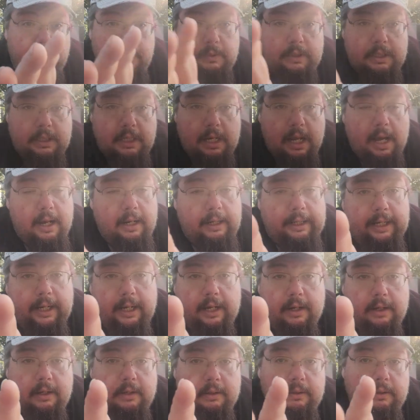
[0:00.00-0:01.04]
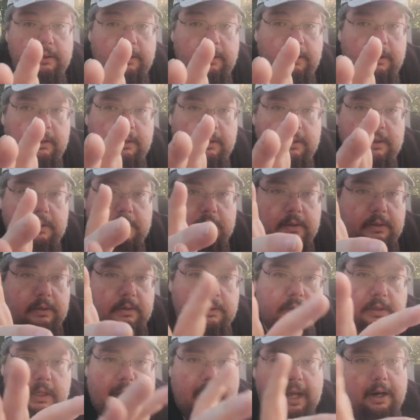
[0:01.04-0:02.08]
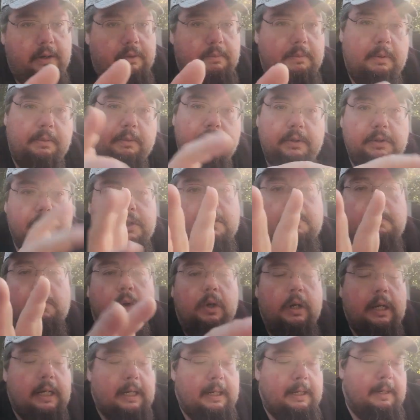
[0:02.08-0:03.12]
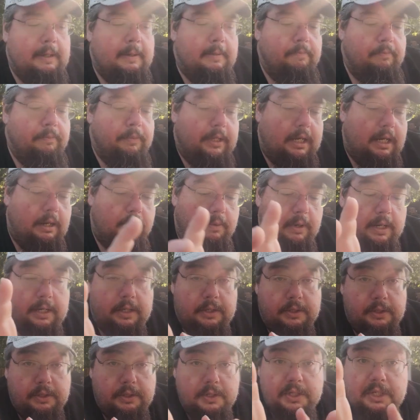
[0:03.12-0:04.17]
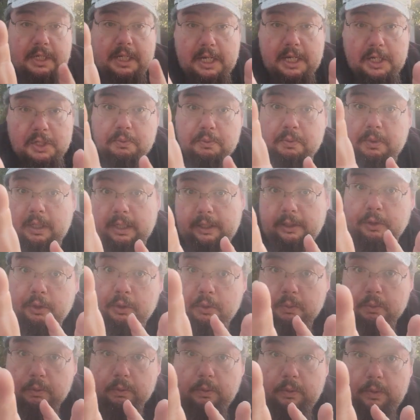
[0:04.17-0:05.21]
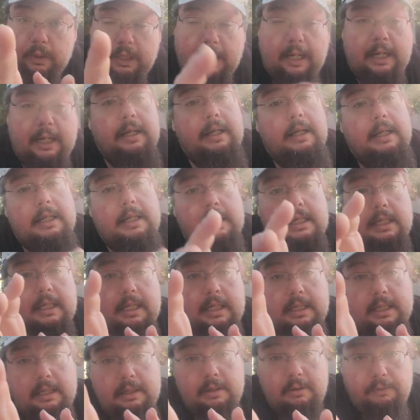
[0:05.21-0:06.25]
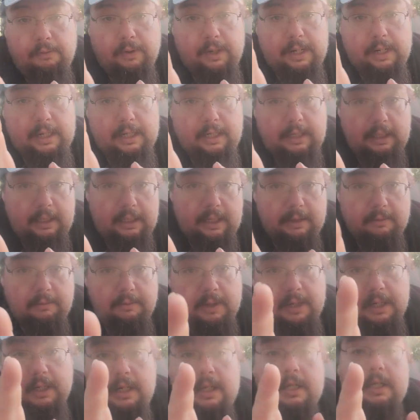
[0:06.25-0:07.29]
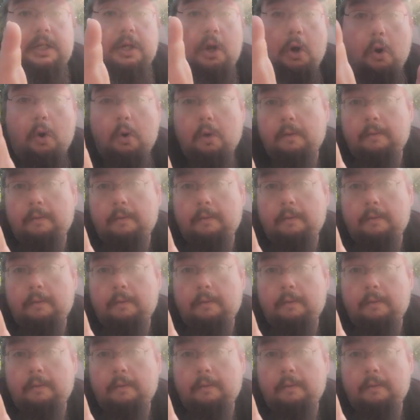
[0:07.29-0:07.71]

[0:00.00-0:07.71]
knockout, I don't remember, it was 2 more. Anyway, so it sounds really cool. And then it says that Frank invented his own